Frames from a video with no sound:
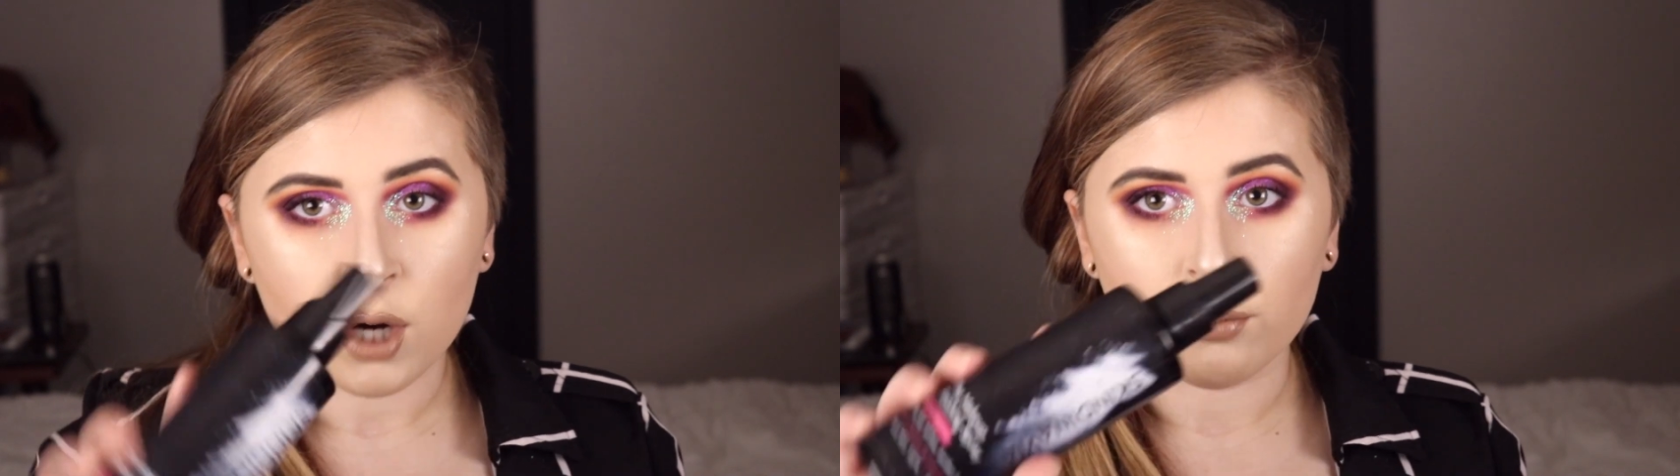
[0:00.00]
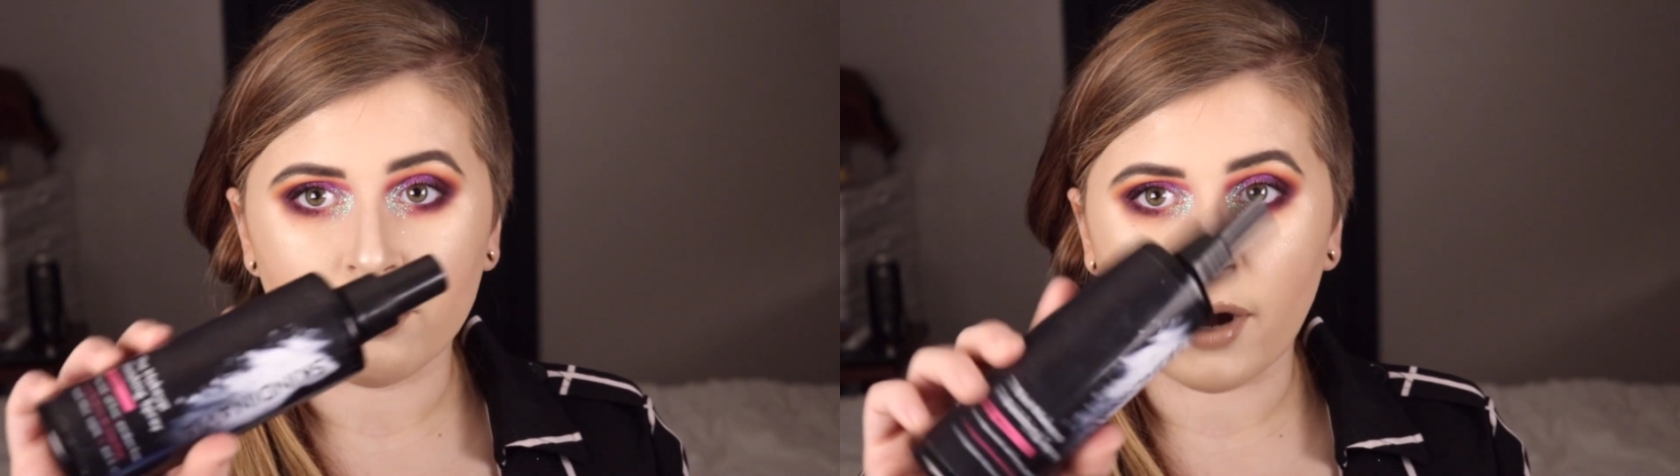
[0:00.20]

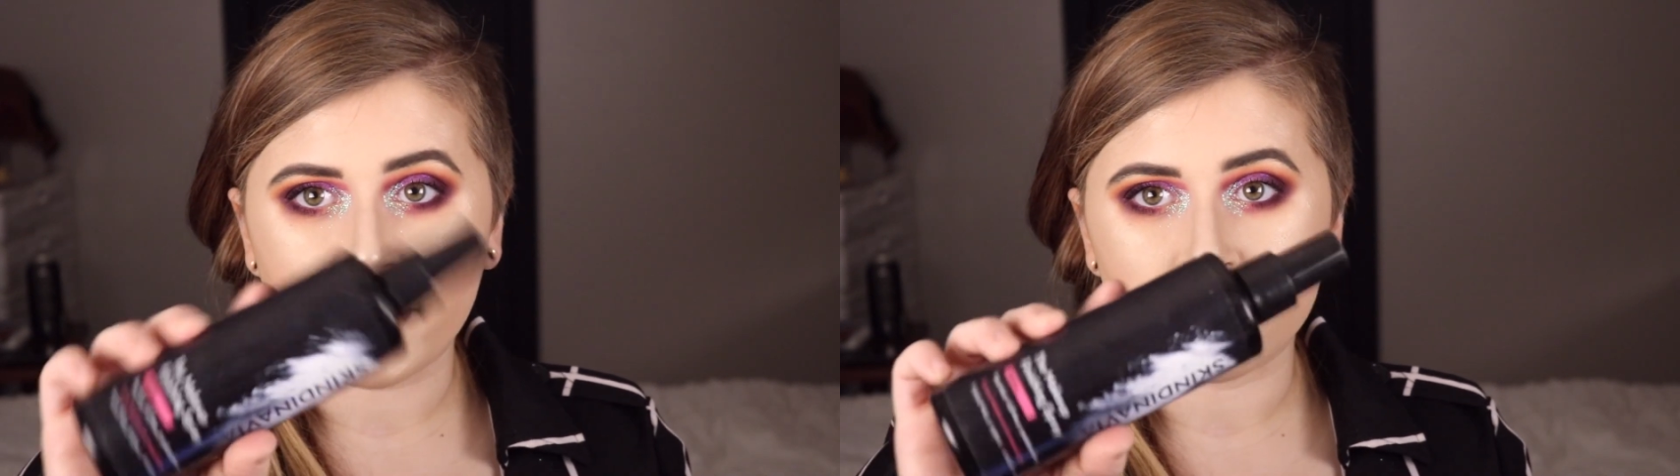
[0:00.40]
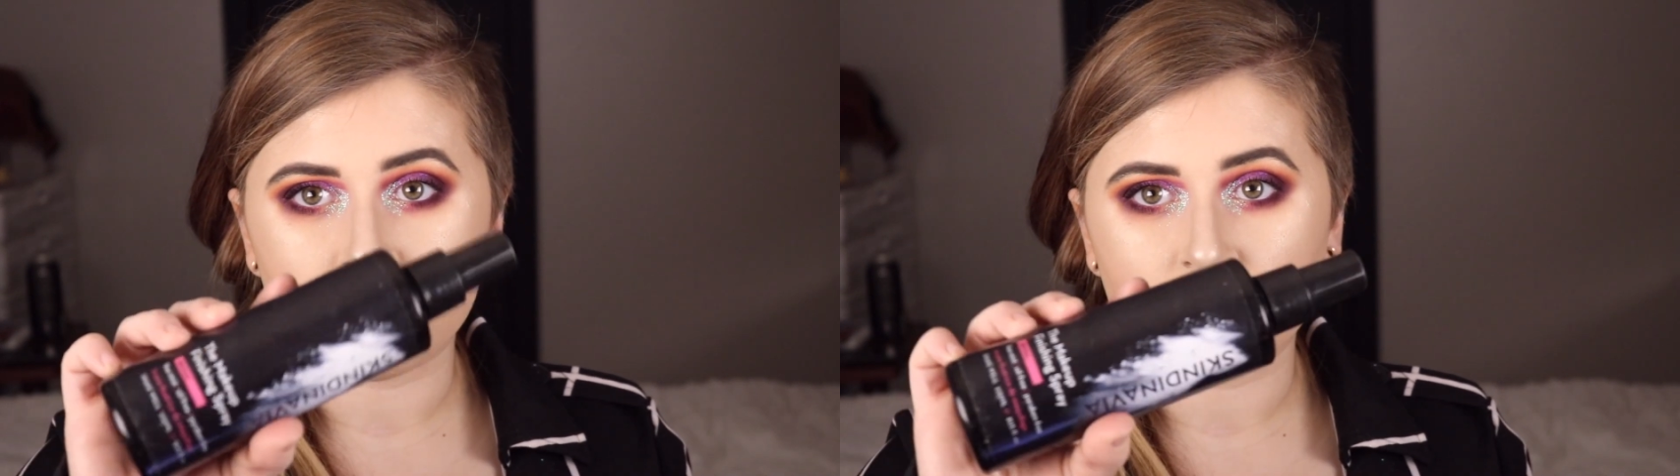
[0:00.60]

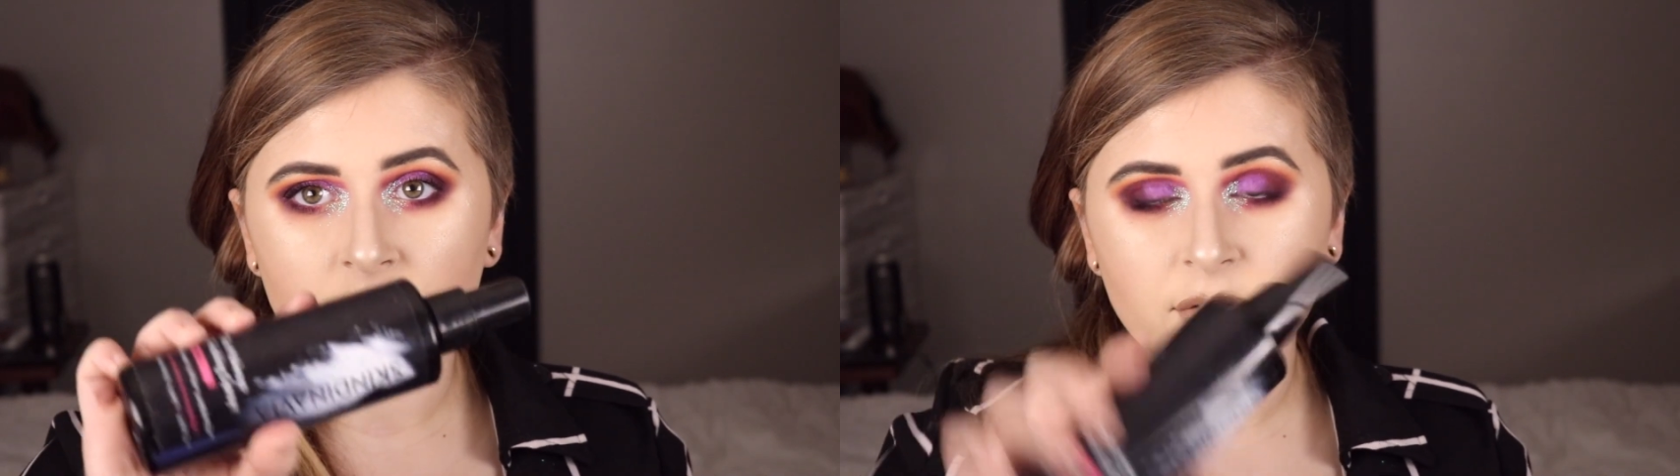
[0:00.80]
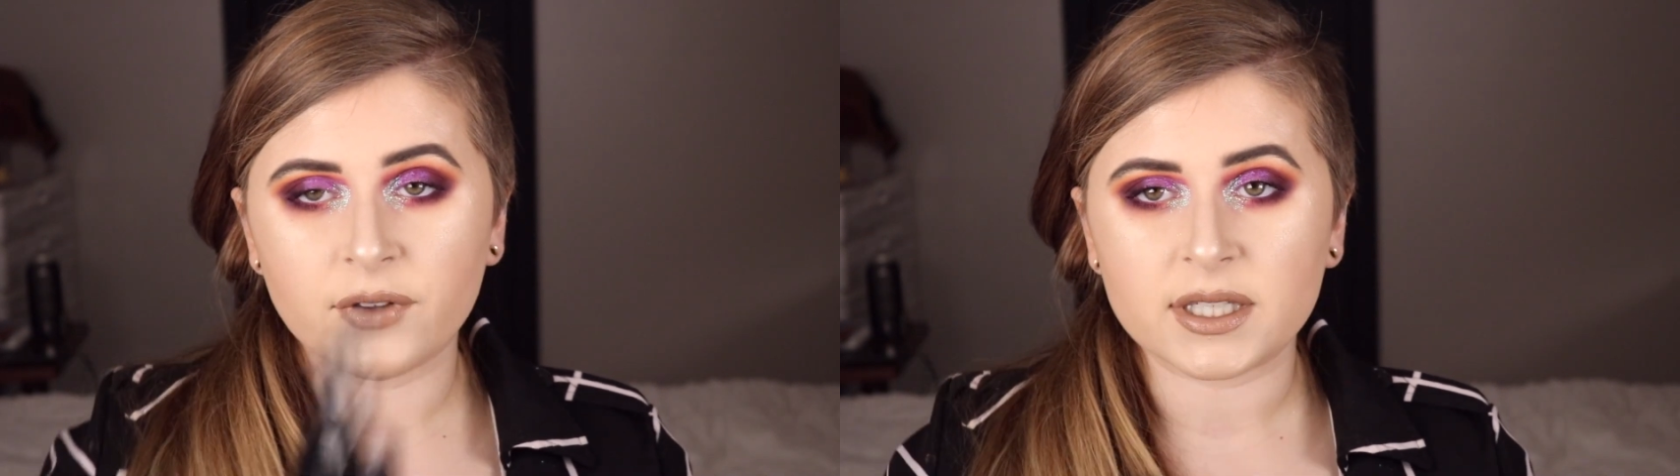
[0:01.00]
Bridal
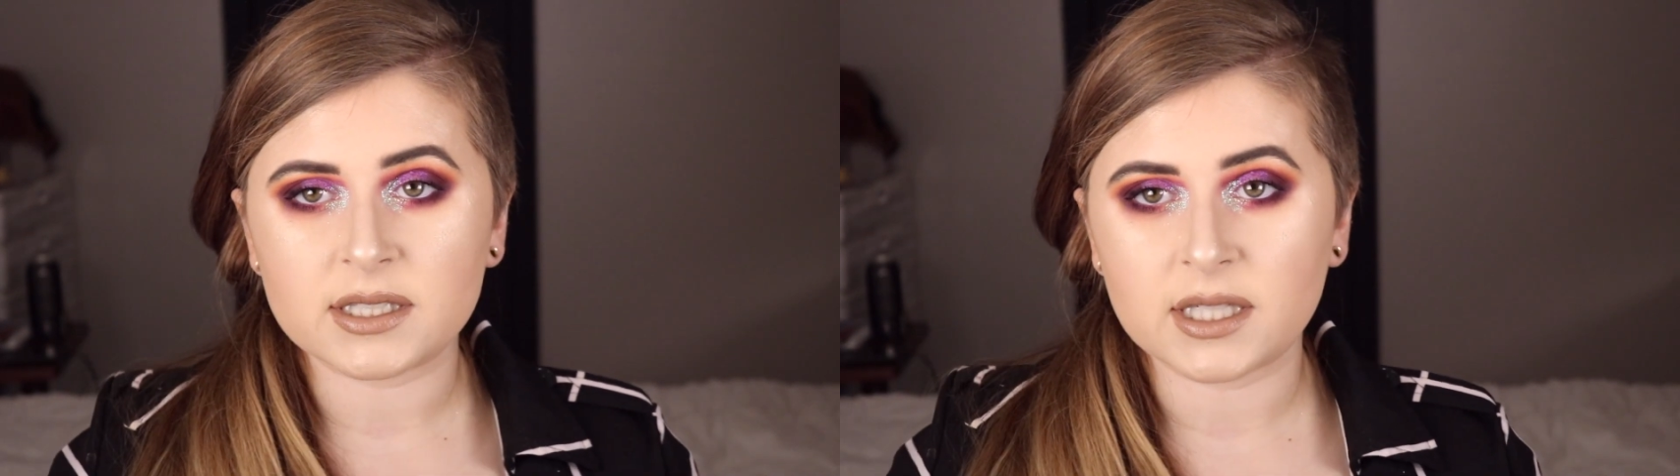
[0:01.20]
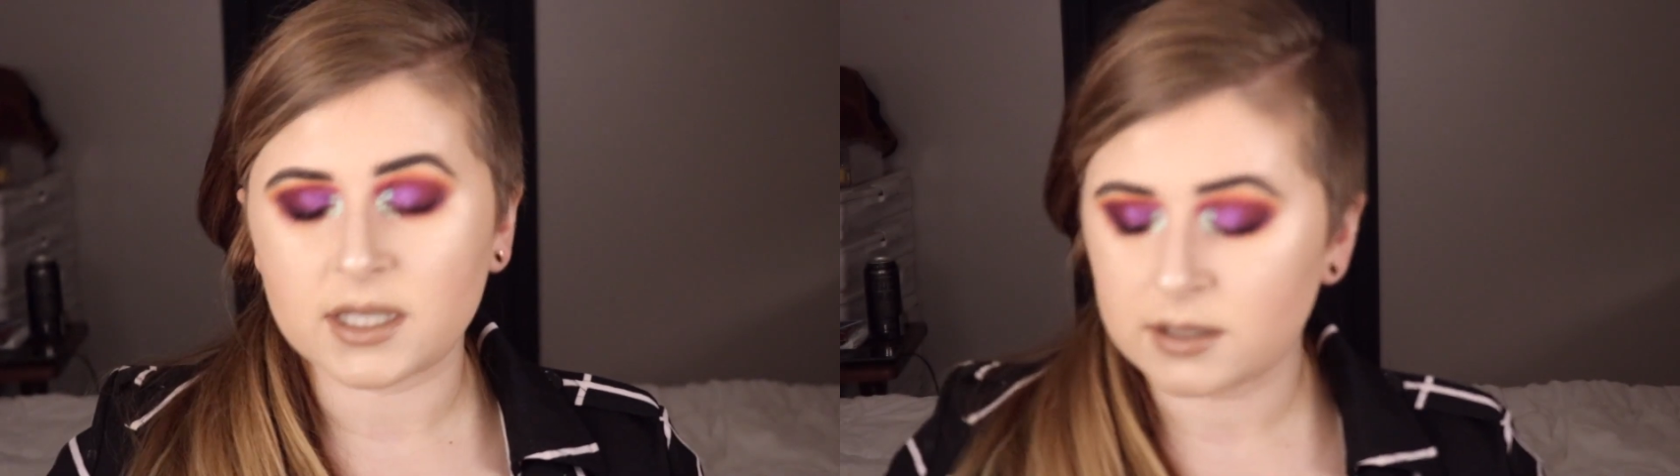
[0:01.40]

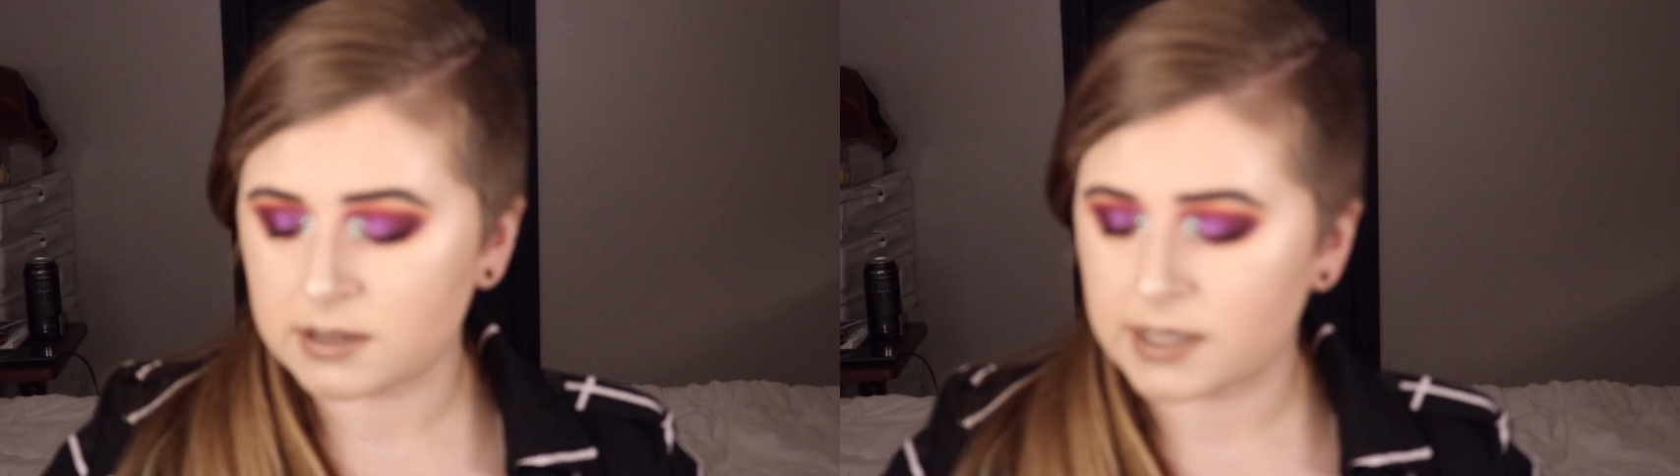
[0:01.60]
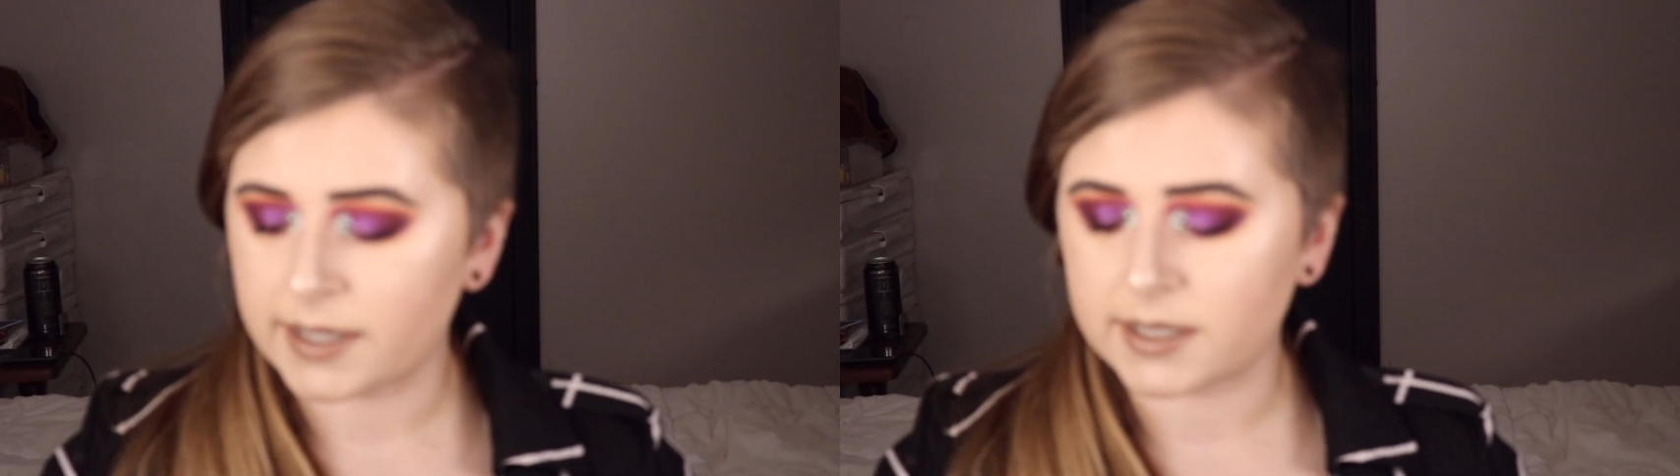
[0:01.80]
Fixing
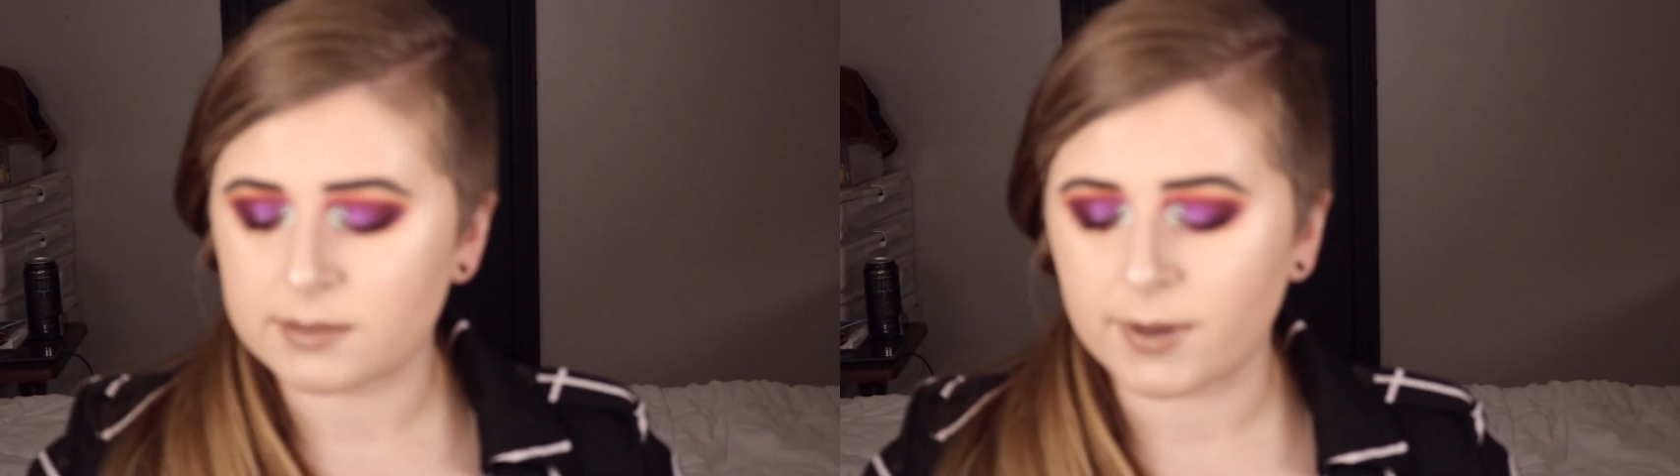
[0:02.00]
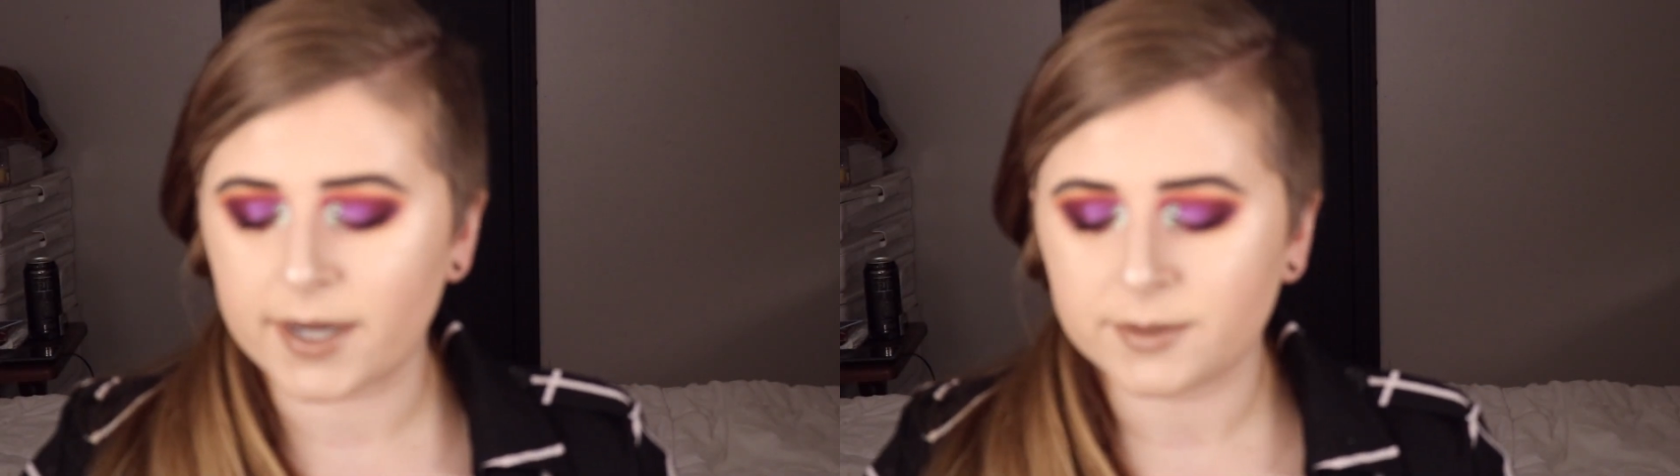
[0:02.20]
Setting
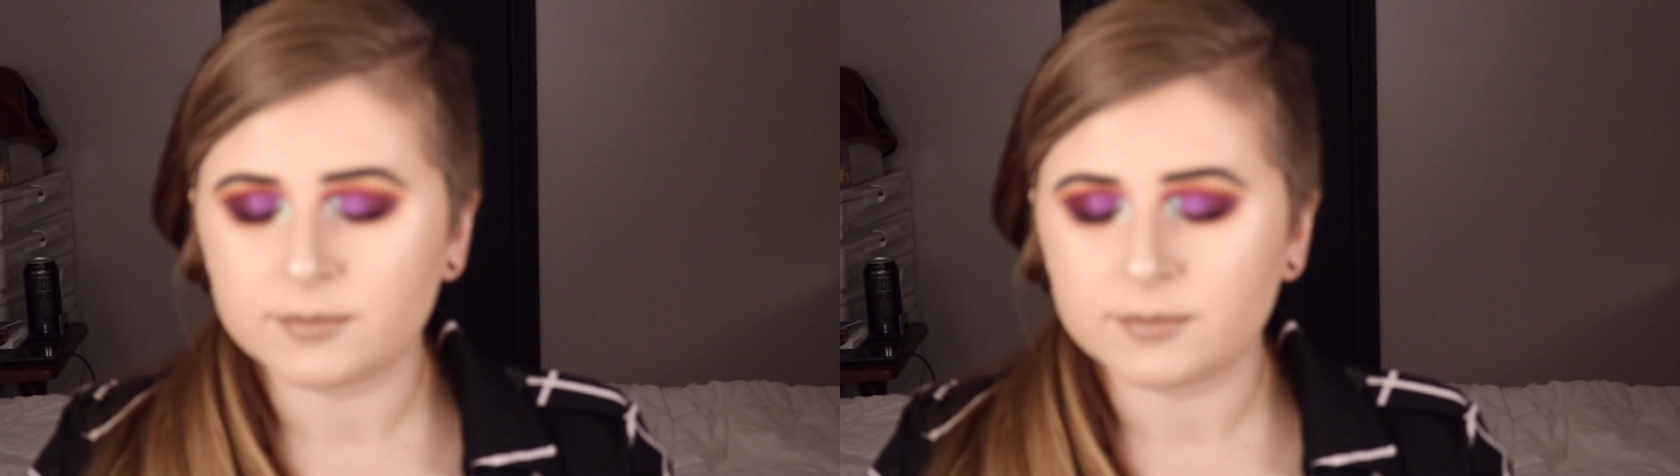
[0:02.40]
Spray.